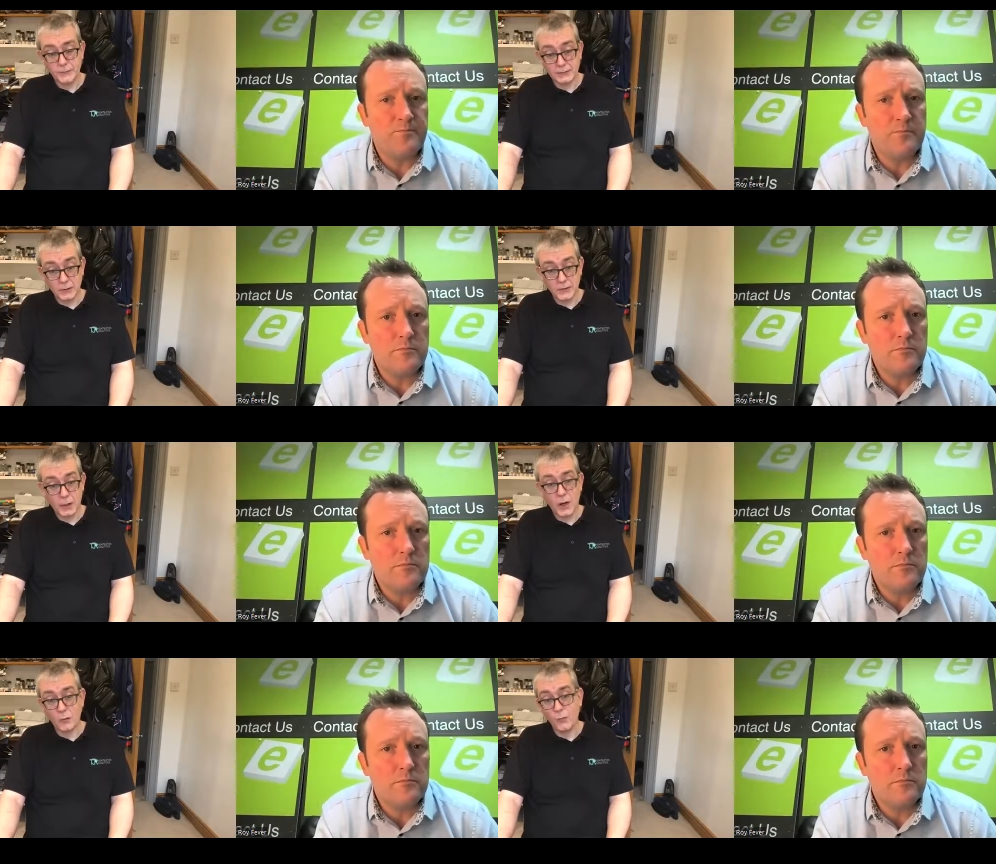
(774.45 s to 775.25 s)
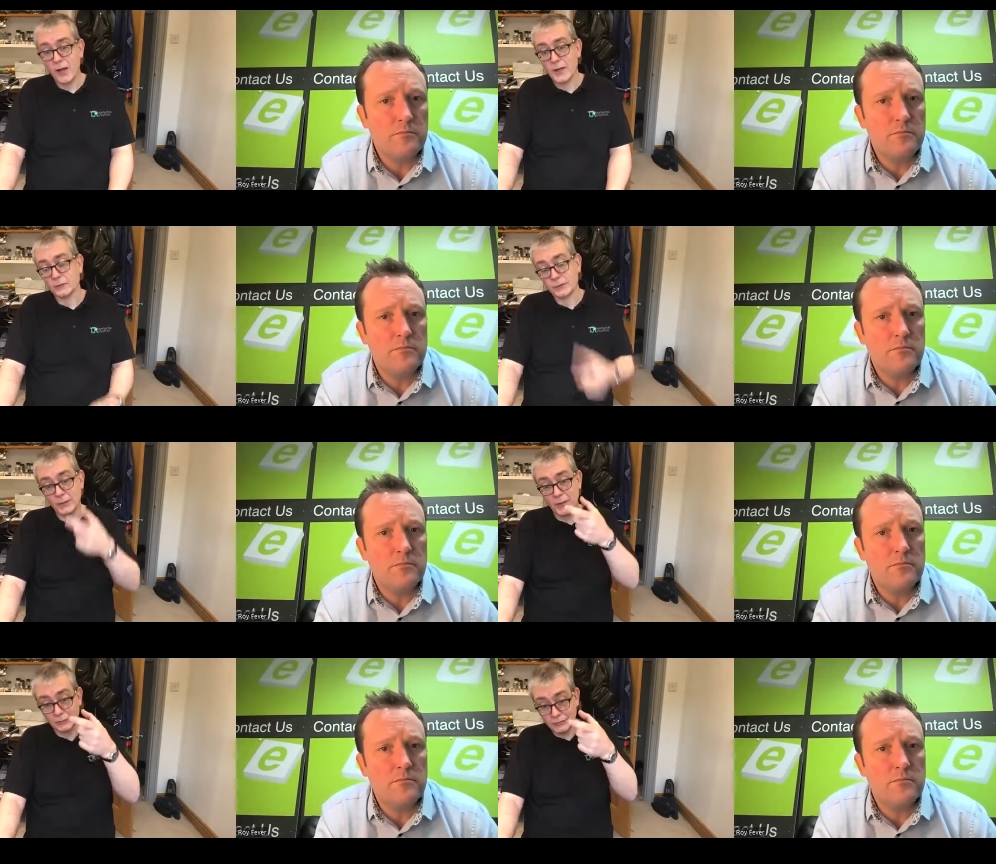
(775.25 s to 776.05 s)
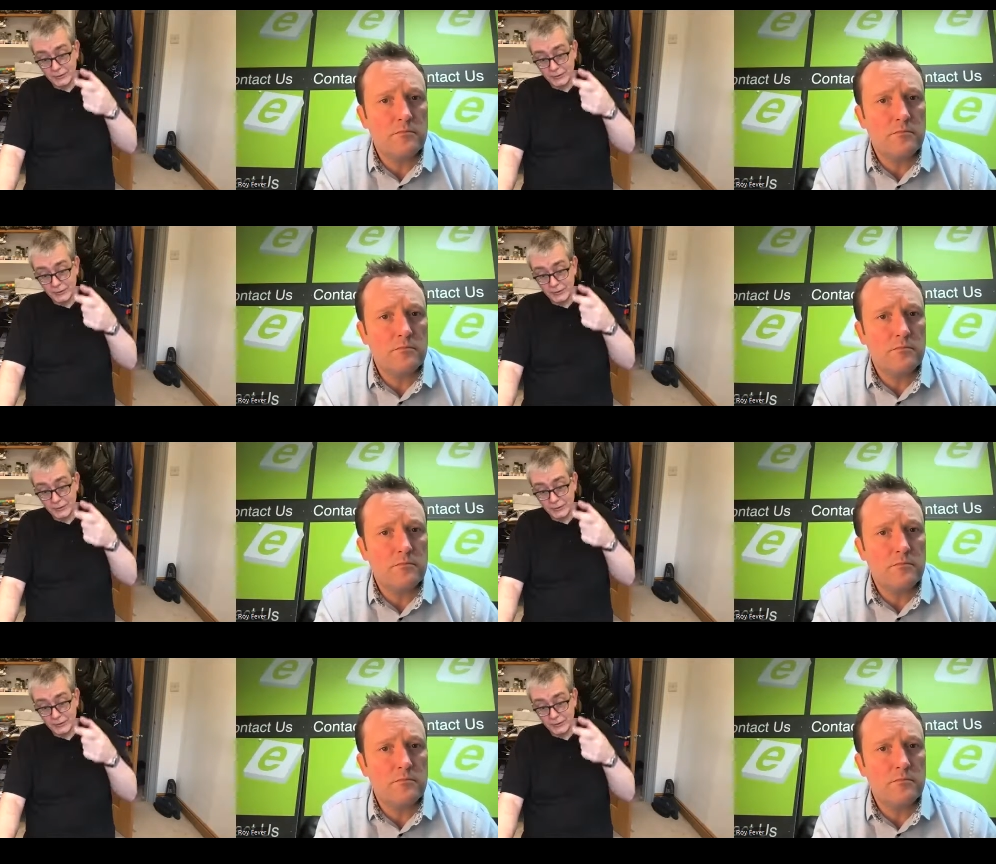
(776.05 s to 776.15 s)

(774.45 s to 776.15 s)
Speaker 1: that's like a whole house so those